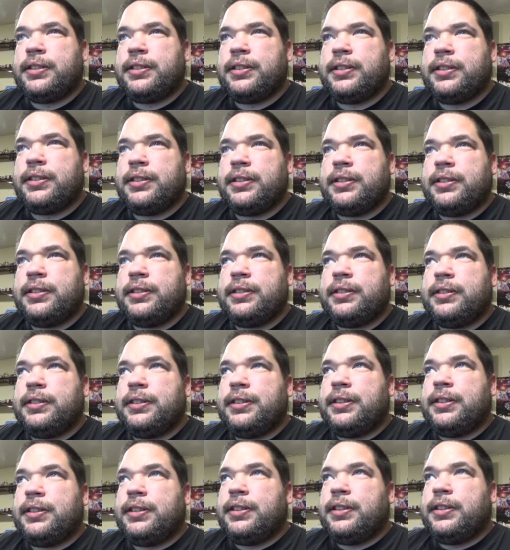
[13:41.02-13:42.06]

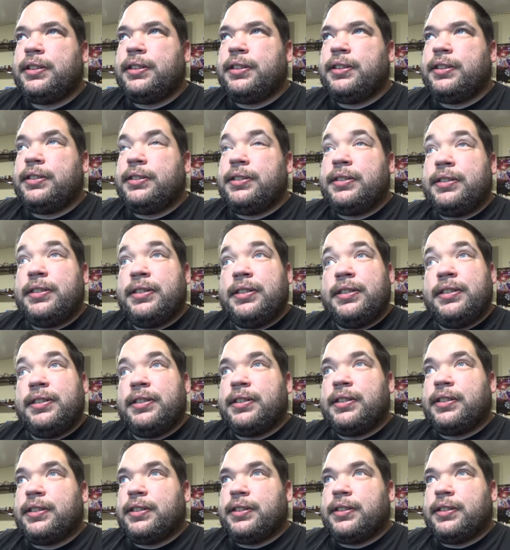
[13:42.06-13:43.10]

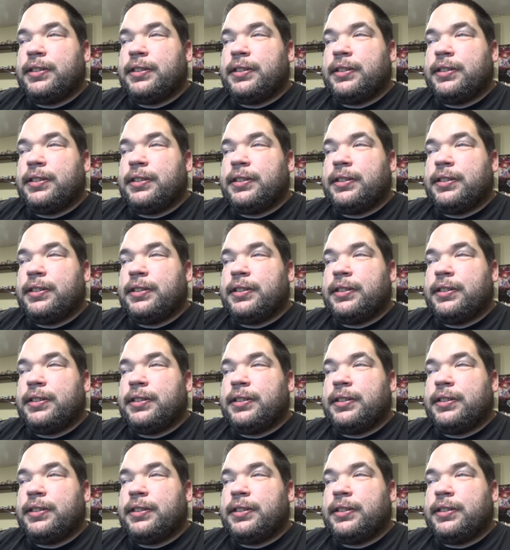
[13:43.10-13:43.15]
(silence)